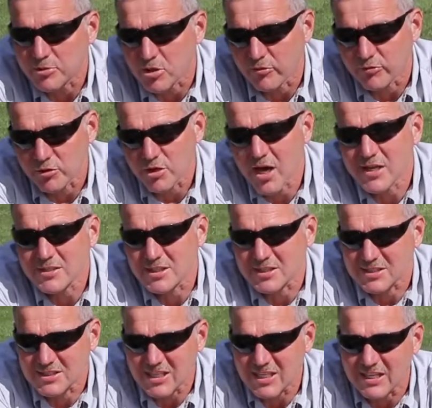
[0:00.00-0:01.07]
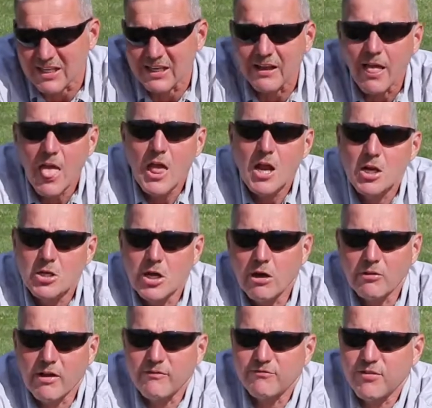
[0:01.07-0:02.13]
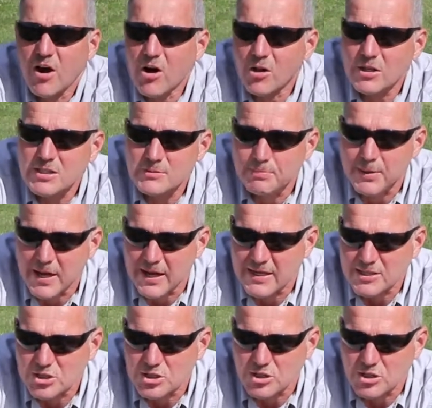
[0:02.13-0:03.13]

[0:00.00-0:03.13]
So if you're not succeeding, know that fall is best.